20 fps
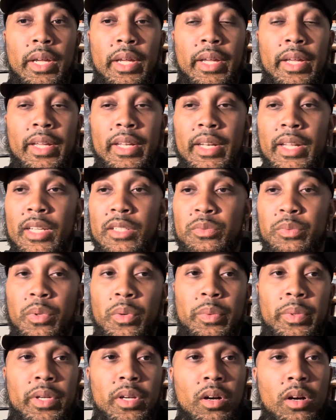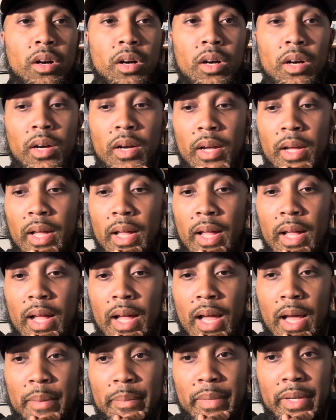And that's where we are.
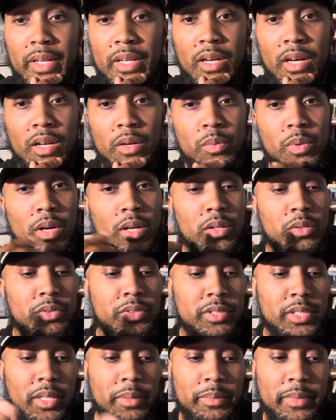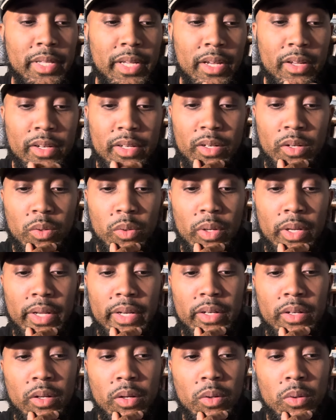I mean, Colorado stepped down in
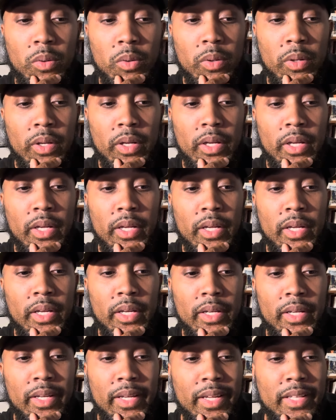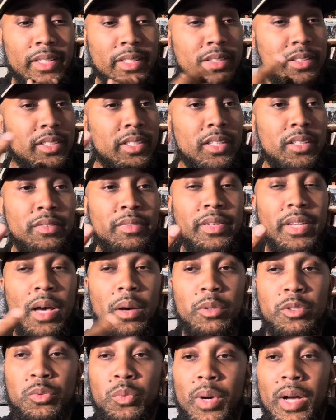Orlando. At the TV, I
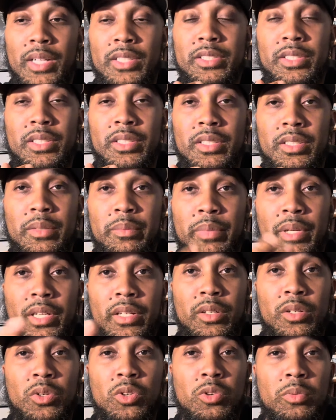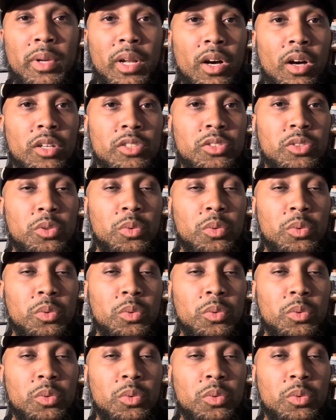was watching the big noon, but I also